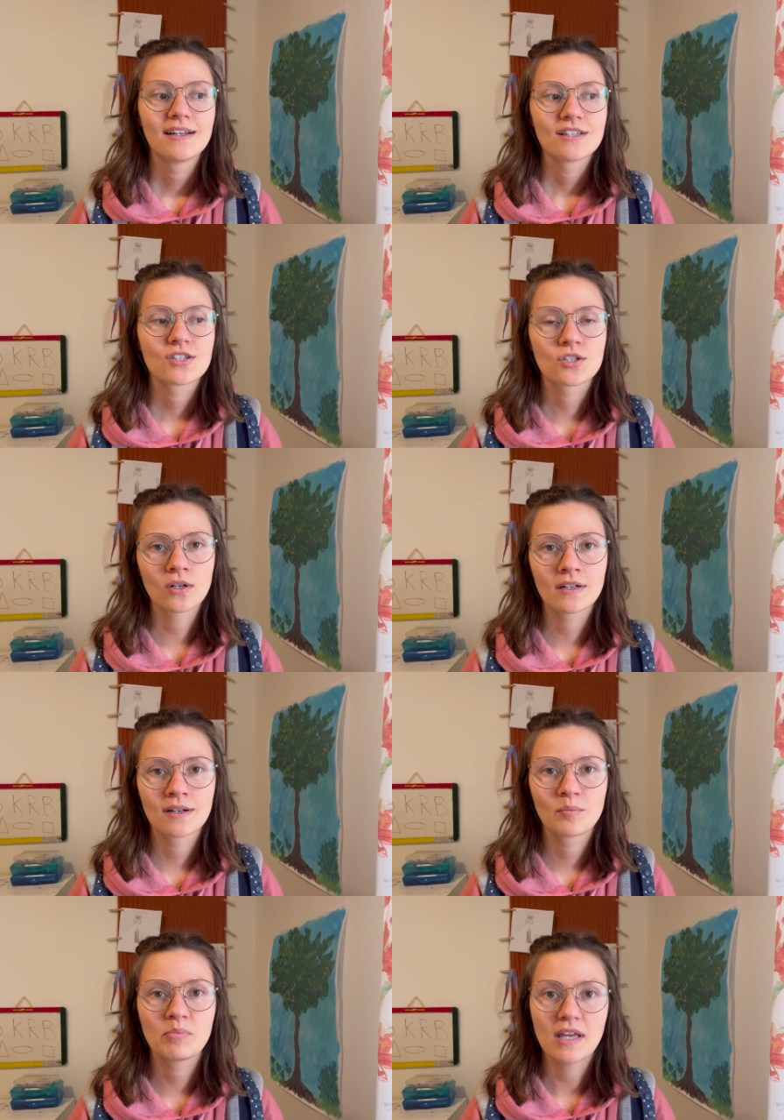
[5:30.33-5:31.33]

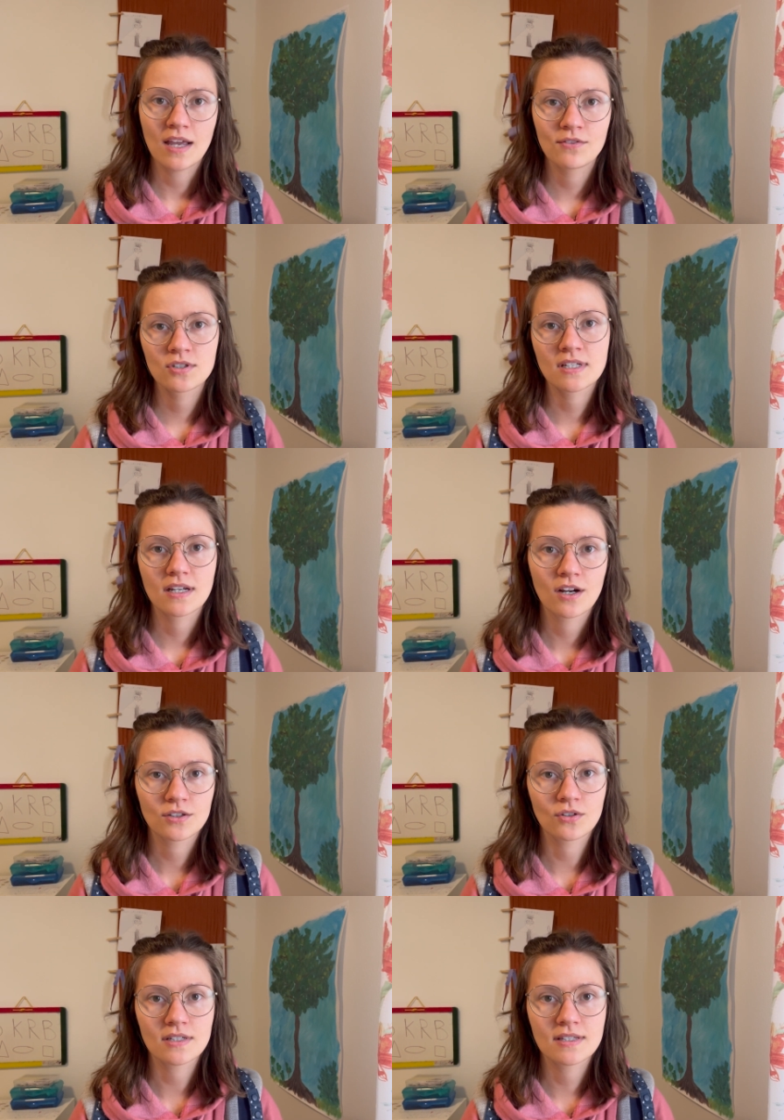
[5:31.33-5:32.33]
certain behaviors and
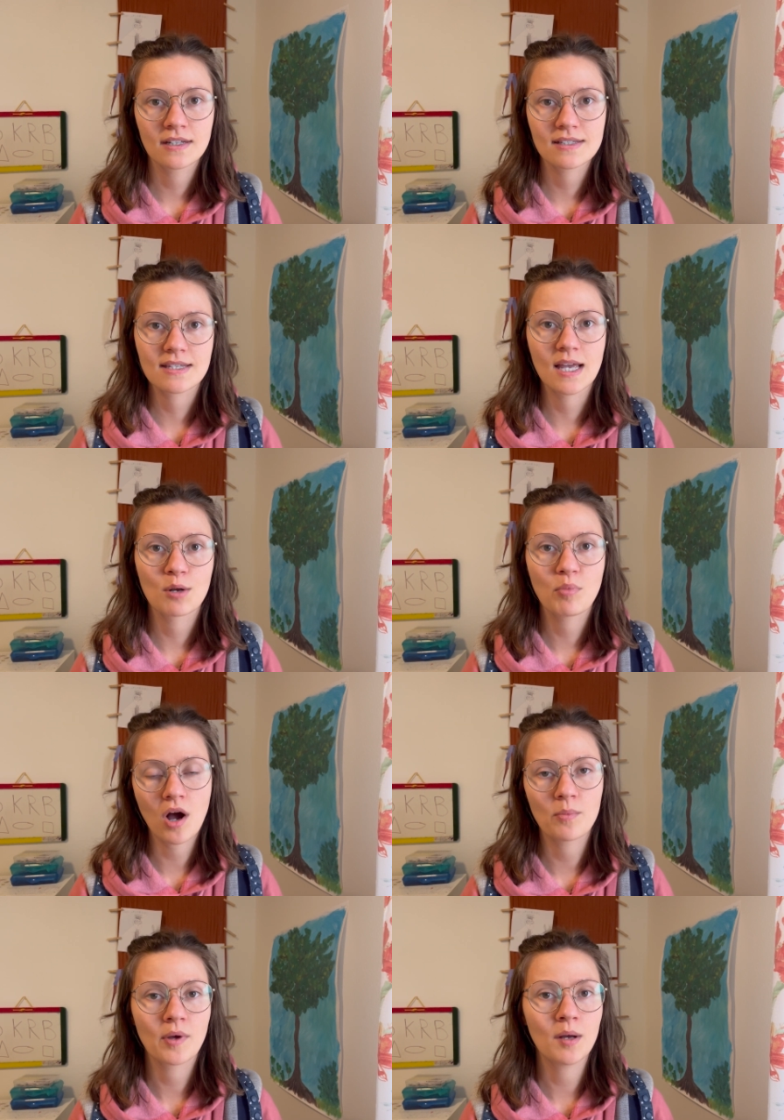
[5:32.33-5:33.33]
characteristics can
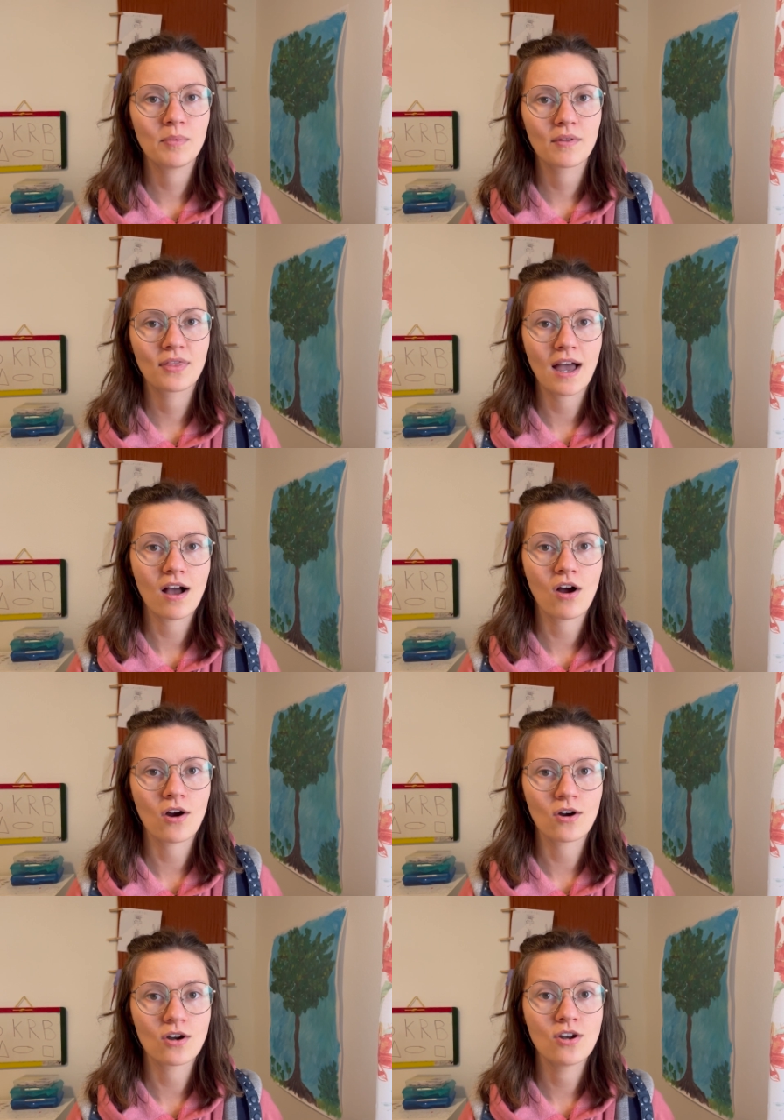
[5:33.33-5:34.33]
pop up that
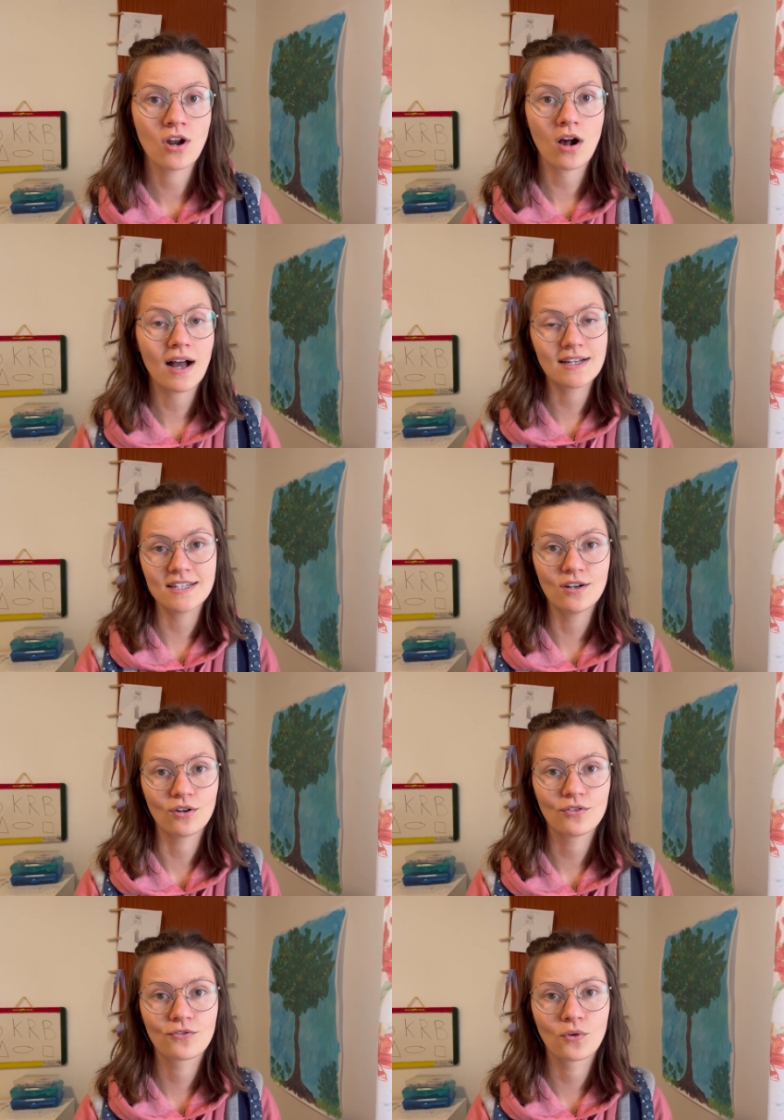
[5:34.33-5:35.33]
are not
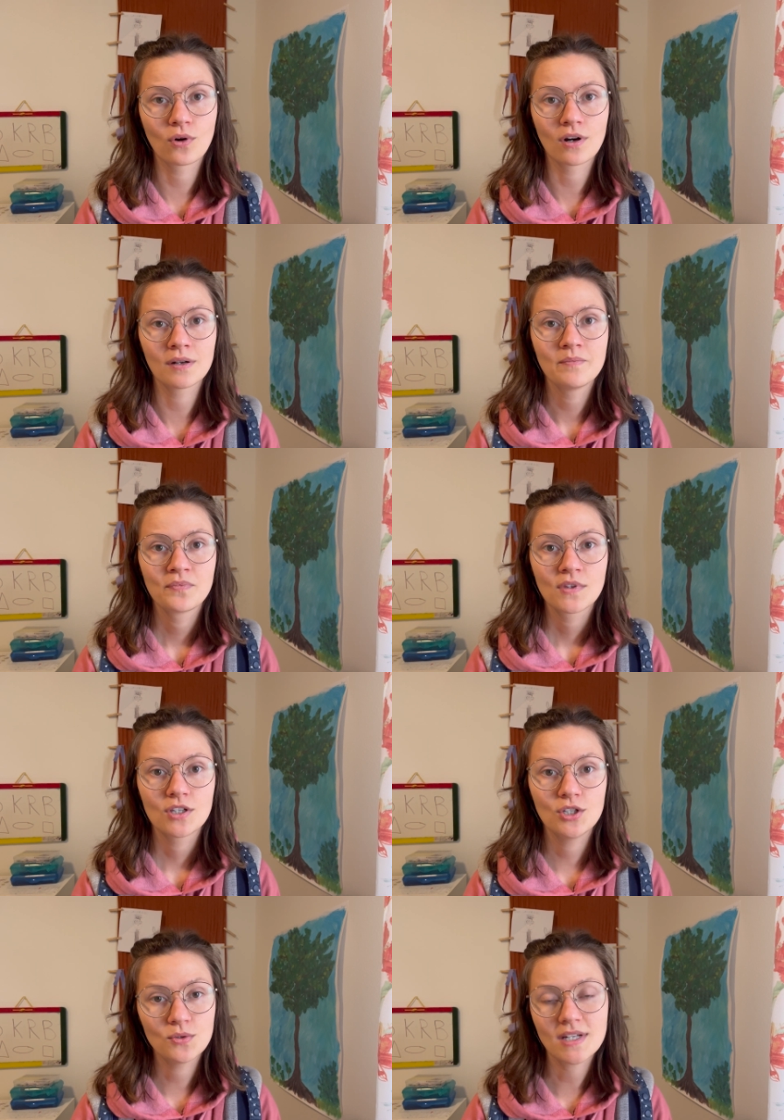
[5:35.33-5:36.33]
ideal for
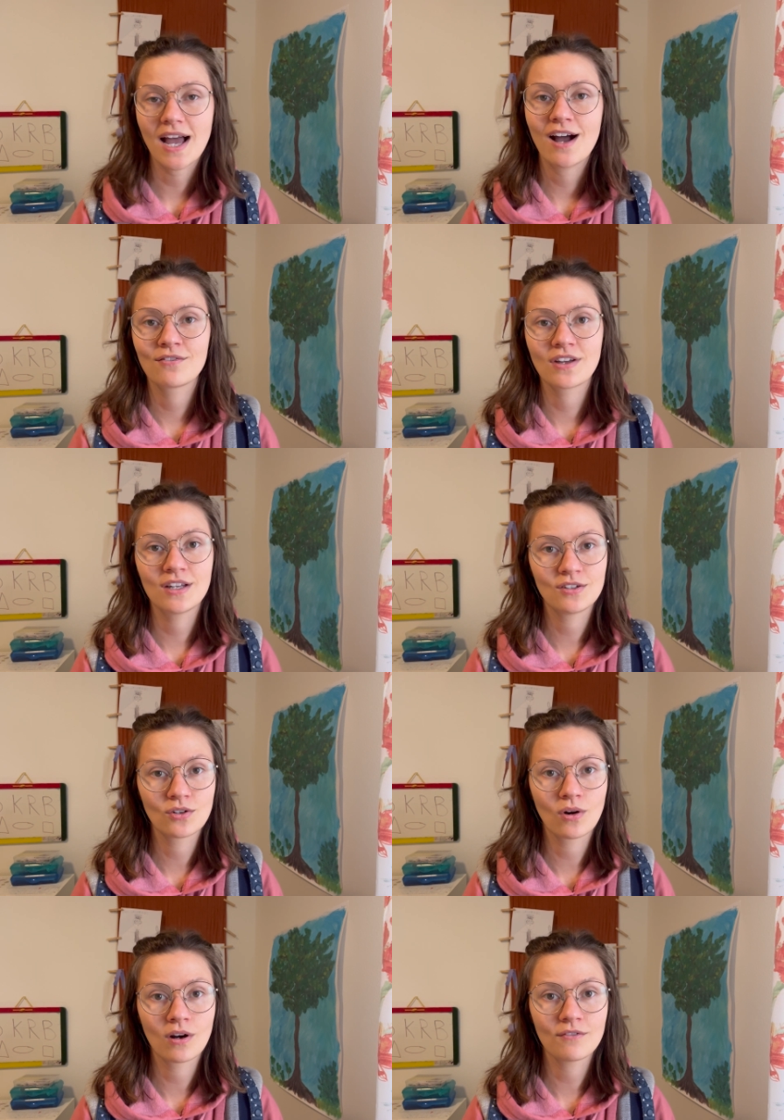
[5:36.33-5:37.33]
you to have in
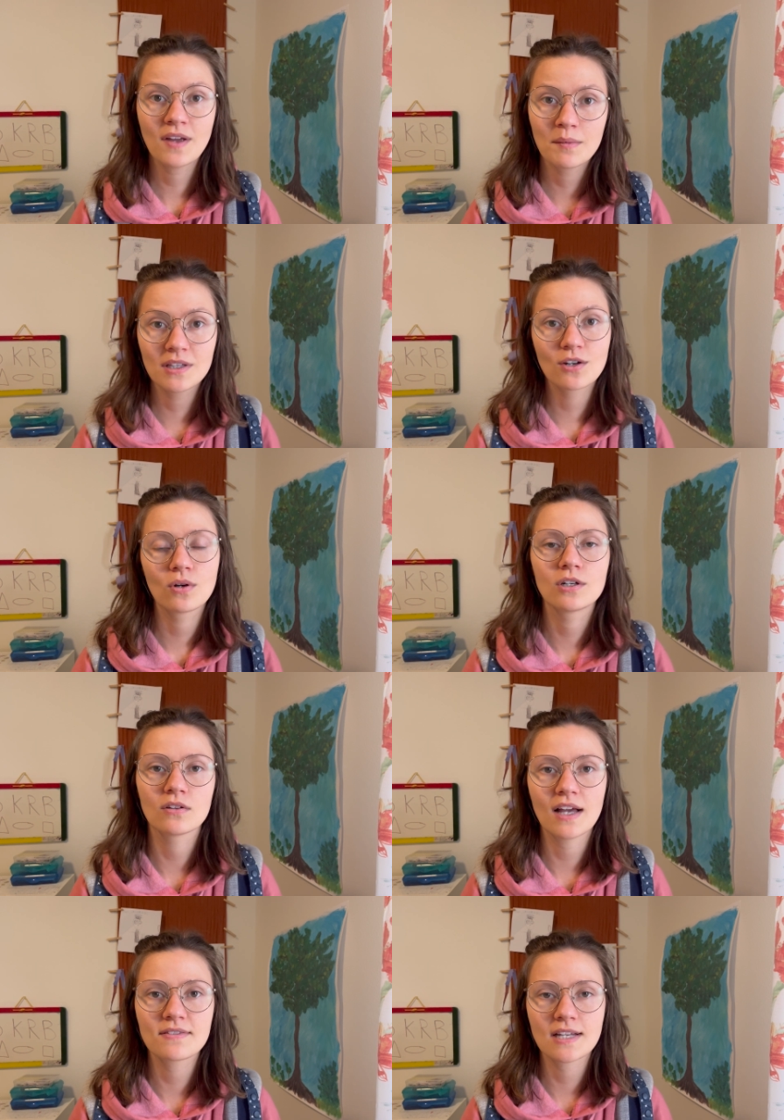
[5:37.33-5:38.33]
your family or in your
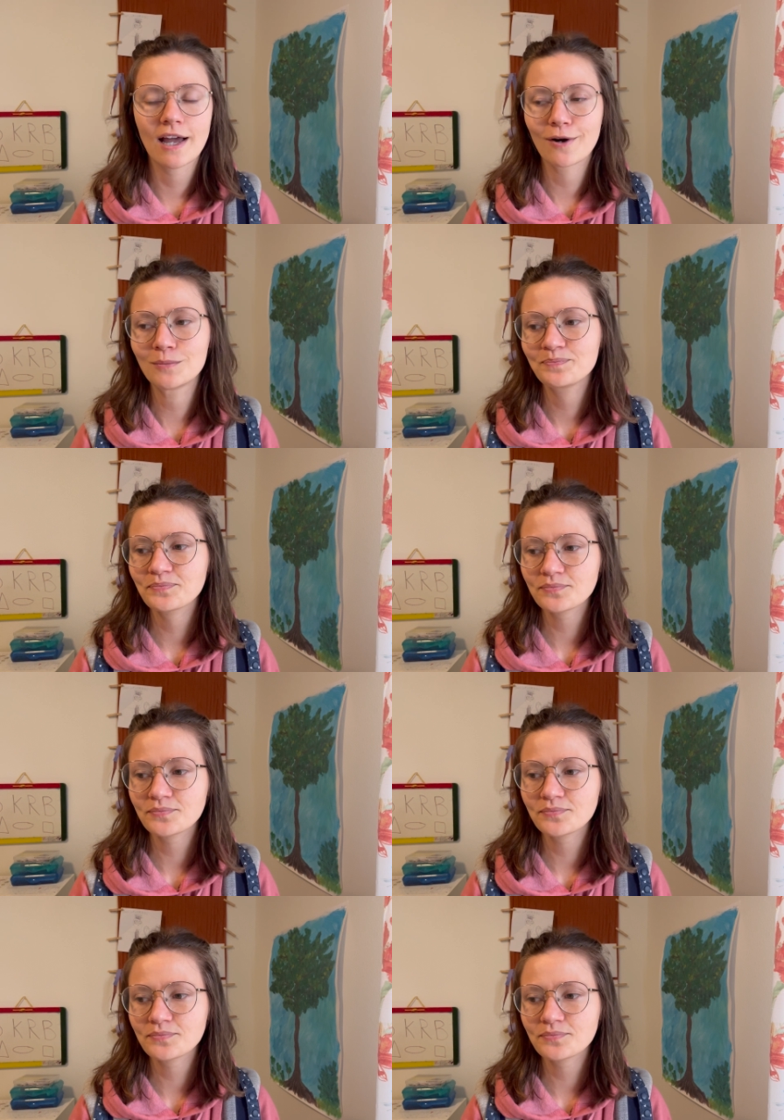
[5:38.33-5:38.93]
lifestyle.